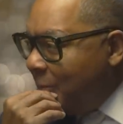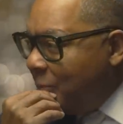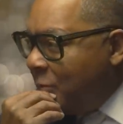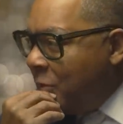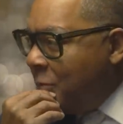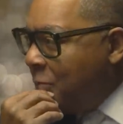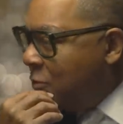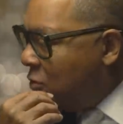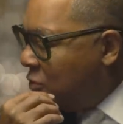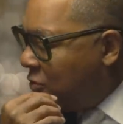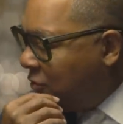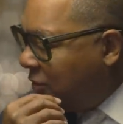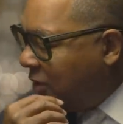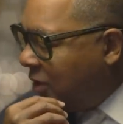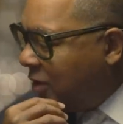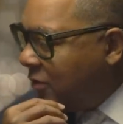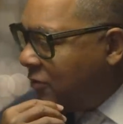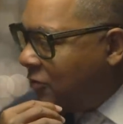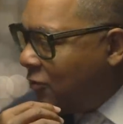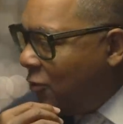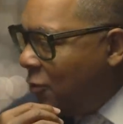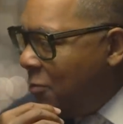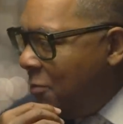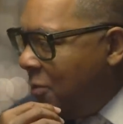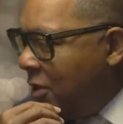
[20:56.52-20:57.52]
The music is
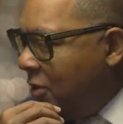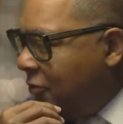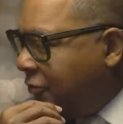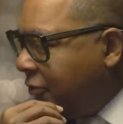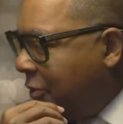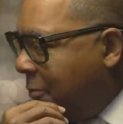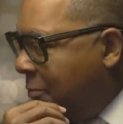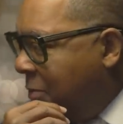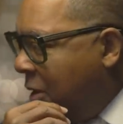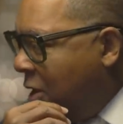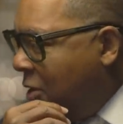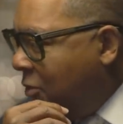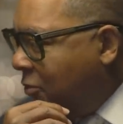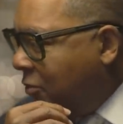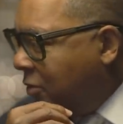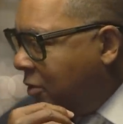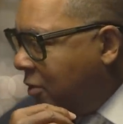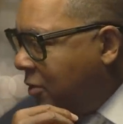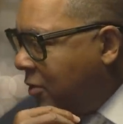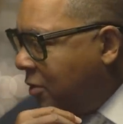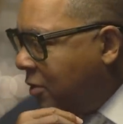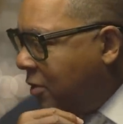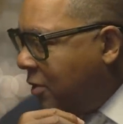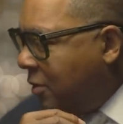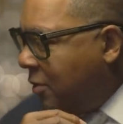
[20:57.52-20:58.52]
so much about
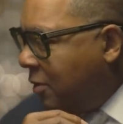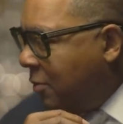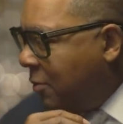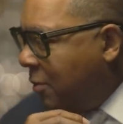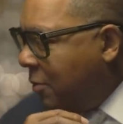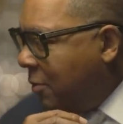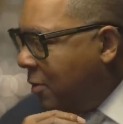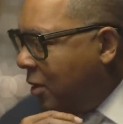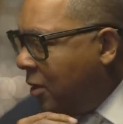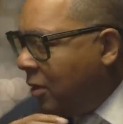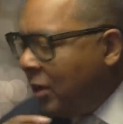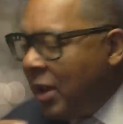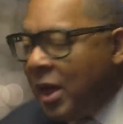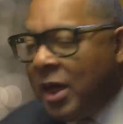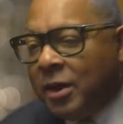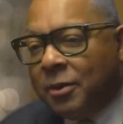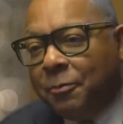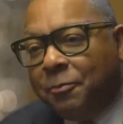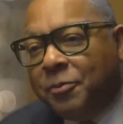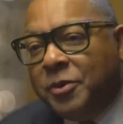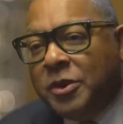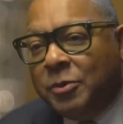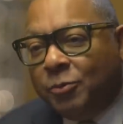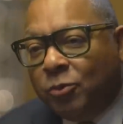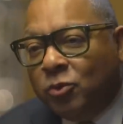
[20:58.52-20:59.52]
a lot
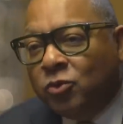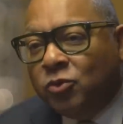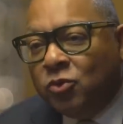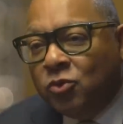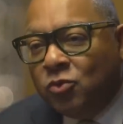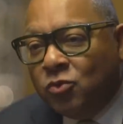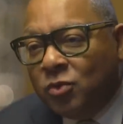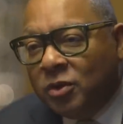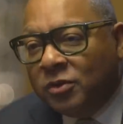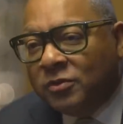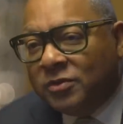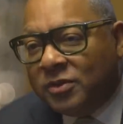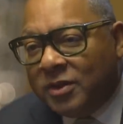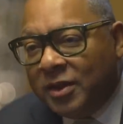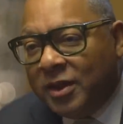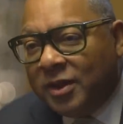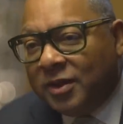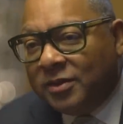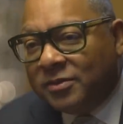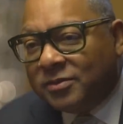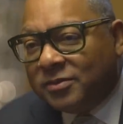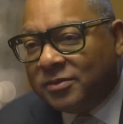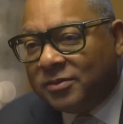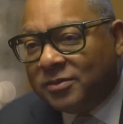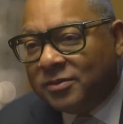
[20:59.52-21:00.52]
of people doing
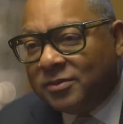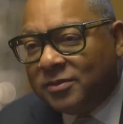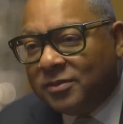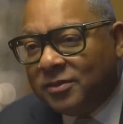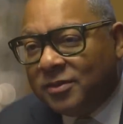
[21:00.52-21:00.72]
things.